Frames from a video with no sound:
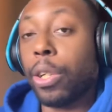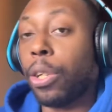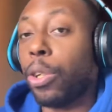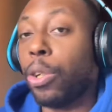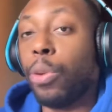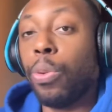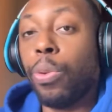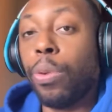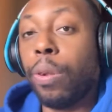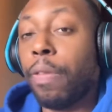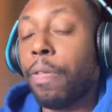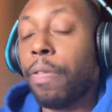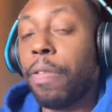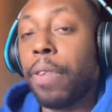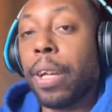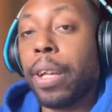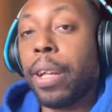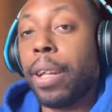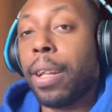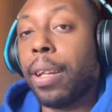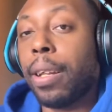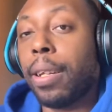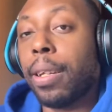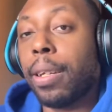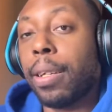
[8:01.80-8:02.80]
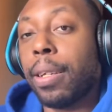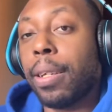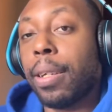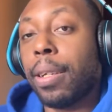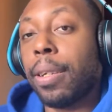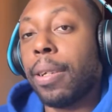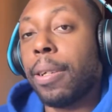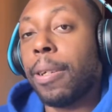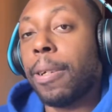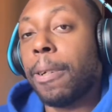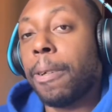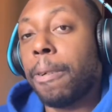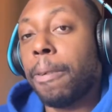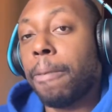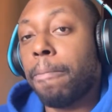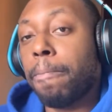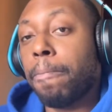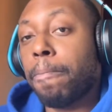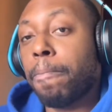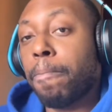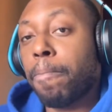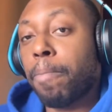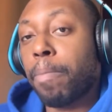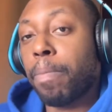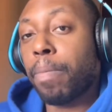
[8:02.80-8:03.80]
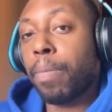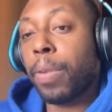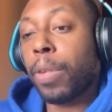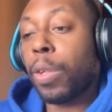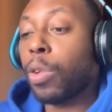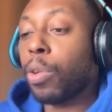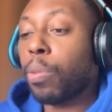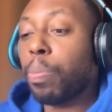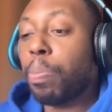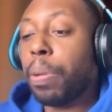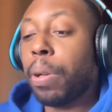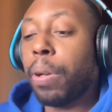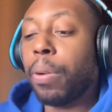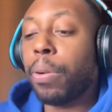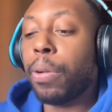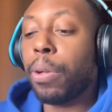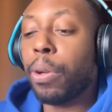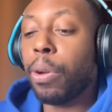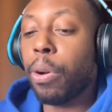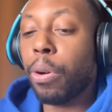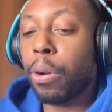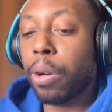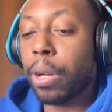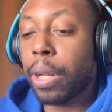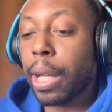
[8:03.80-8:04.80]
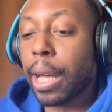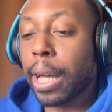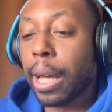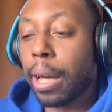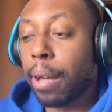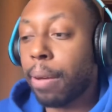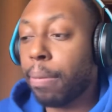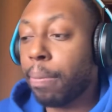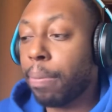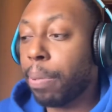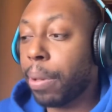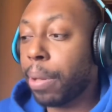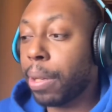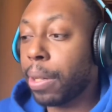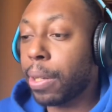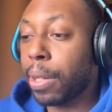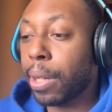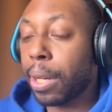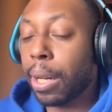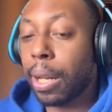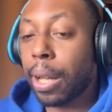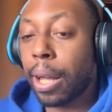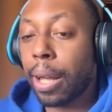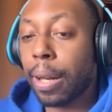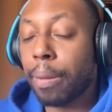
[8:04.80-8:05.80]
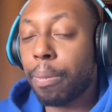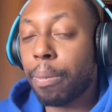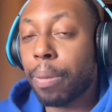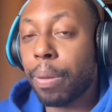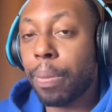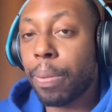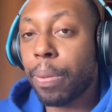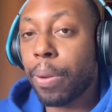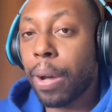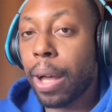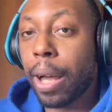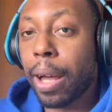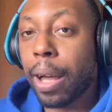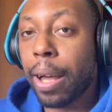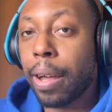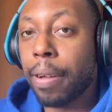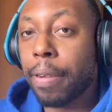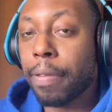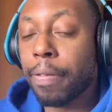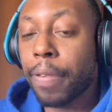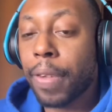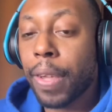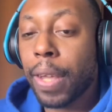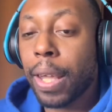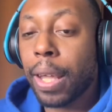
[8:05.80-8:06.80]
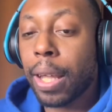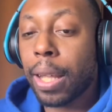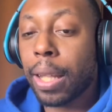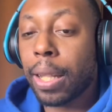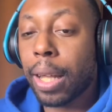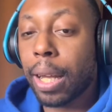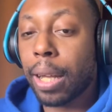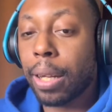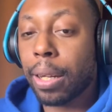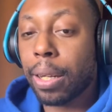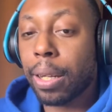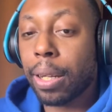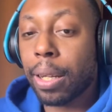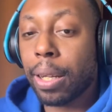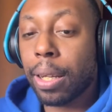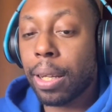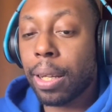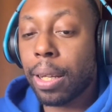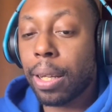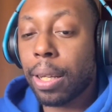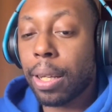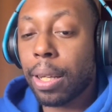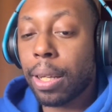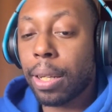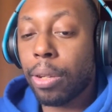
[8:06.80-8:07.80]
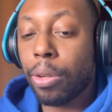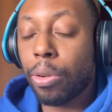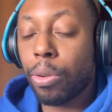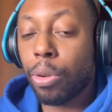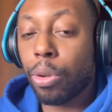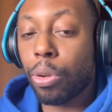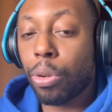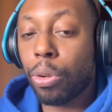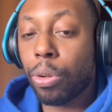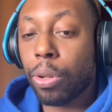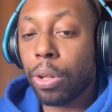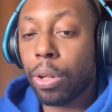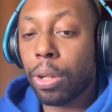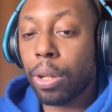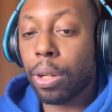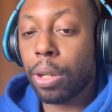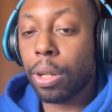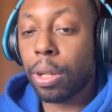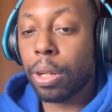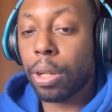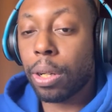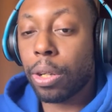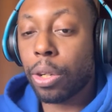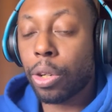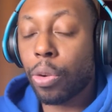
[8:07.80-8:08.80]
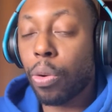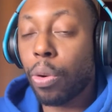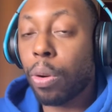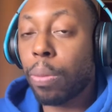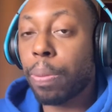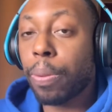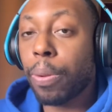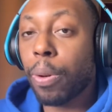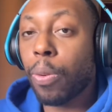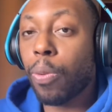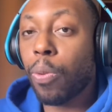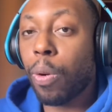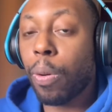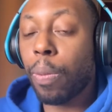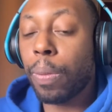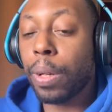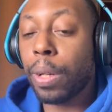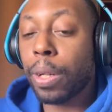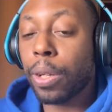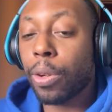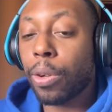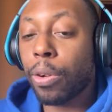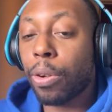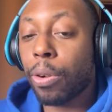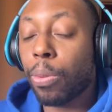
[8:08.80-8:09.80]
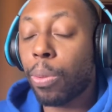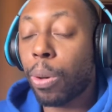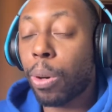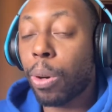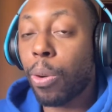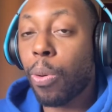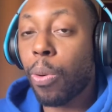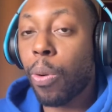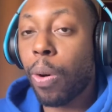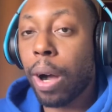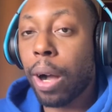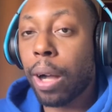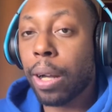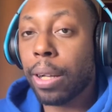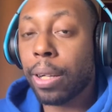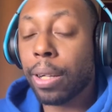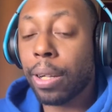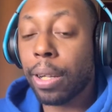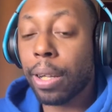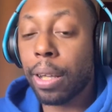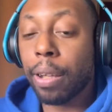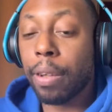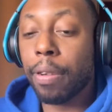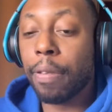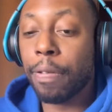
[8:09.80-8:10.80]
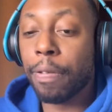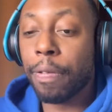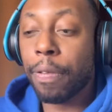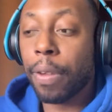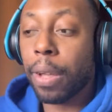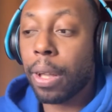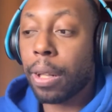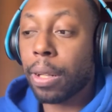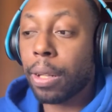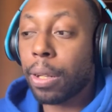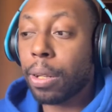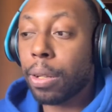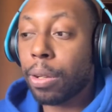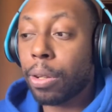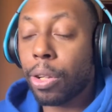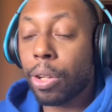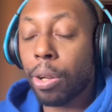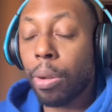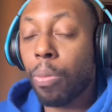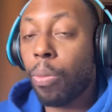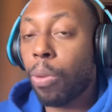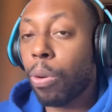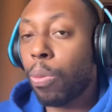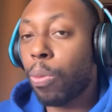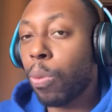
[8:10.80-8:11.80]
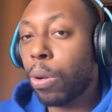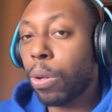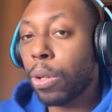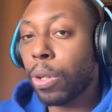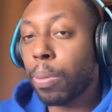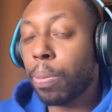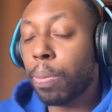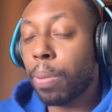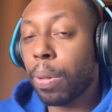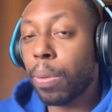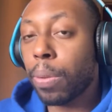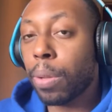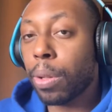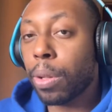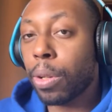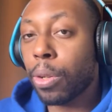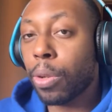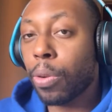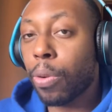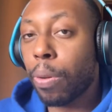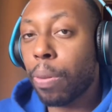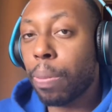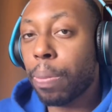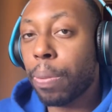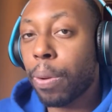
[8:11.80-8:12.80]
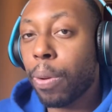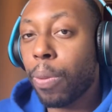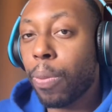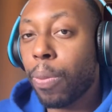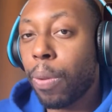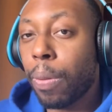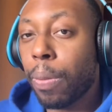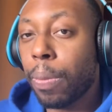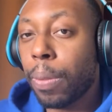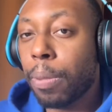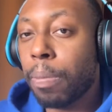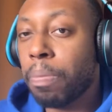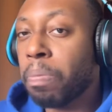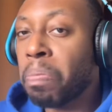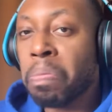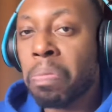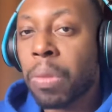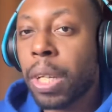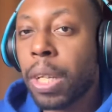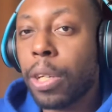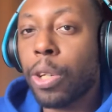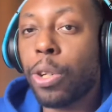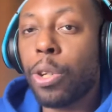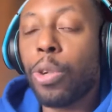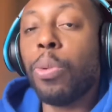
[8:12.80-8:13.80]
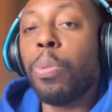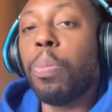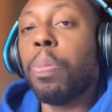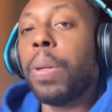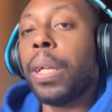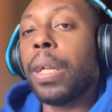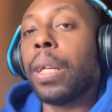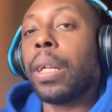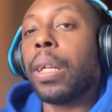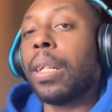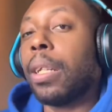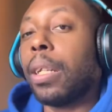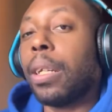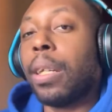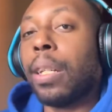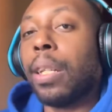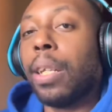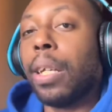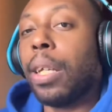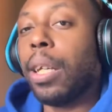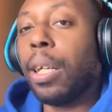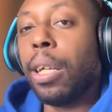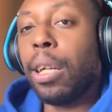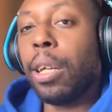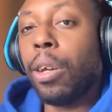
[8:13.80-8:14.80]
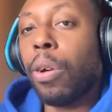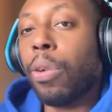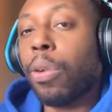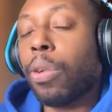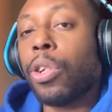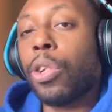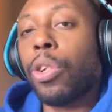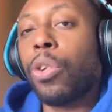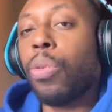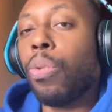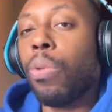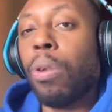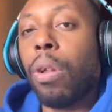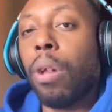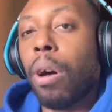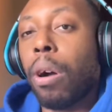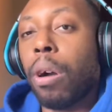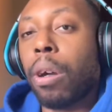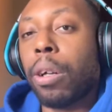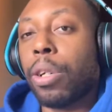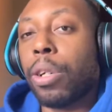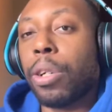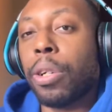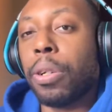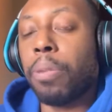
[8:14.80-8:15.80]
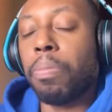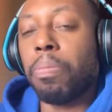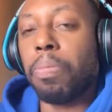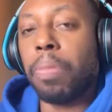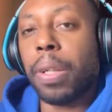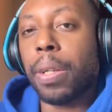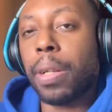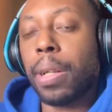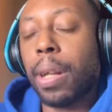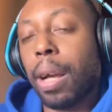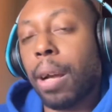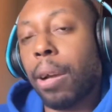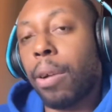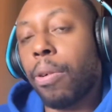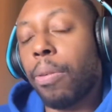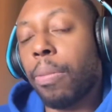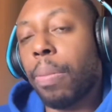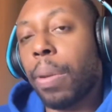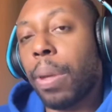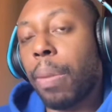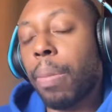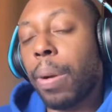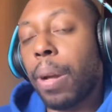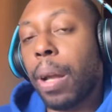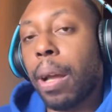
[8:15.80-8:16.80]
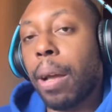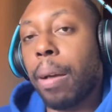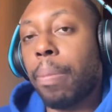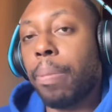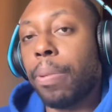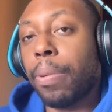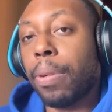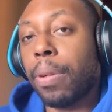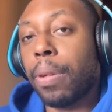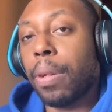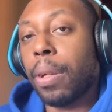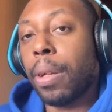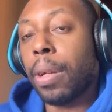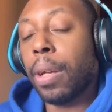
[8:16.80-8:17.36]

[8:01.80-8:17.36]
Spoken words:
It's too inflated. The superiority complex that a lot of people have, that the Scorpio woman is going to require if someone wants to be with the Scorpio woman, is too big. The ego is too large. It's not going to be able to happen.